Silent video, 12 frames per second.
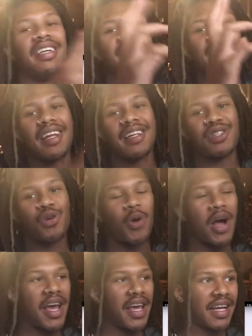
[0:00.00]
Shout out to
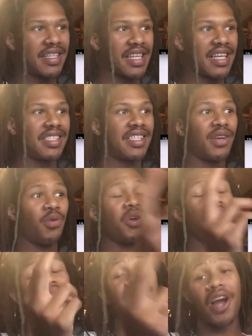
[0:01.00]
YN cause that shit
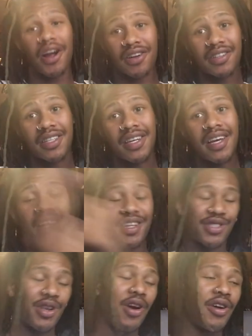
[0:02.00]
was turnt, and the
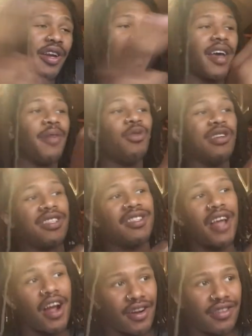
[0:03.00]
song name was
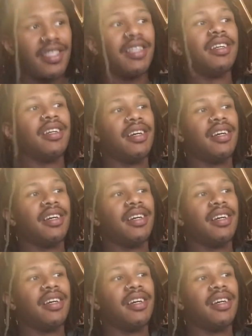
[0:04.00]
Turnt.